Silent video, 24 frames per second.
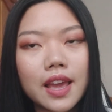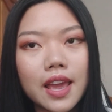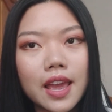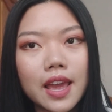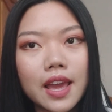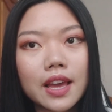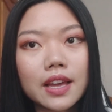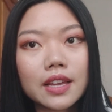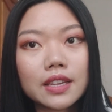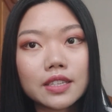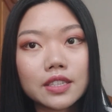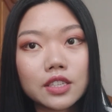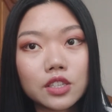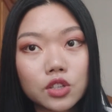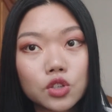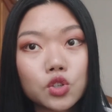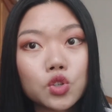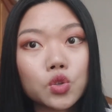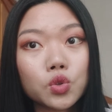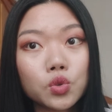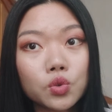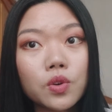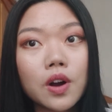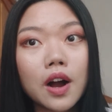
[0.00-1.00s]
and
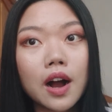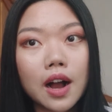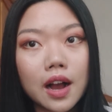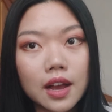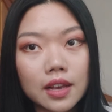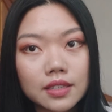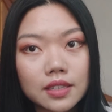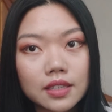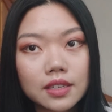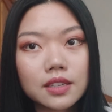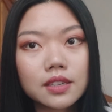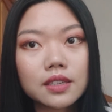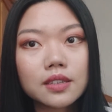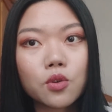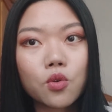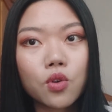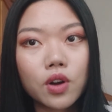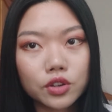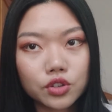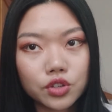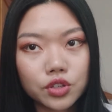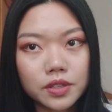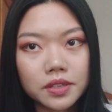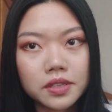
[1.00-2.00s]
do ask
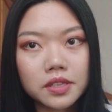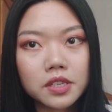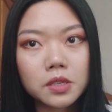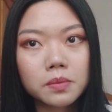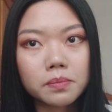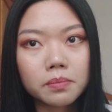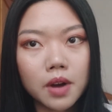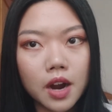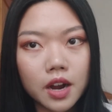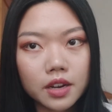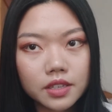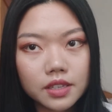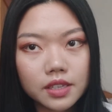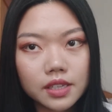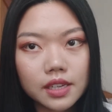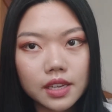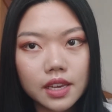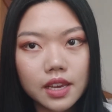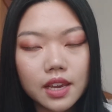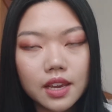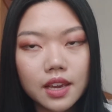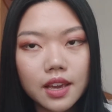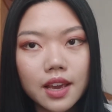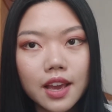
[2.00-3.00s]
questions
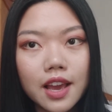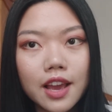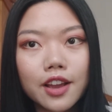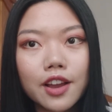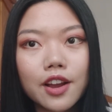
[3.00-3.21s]
smartly,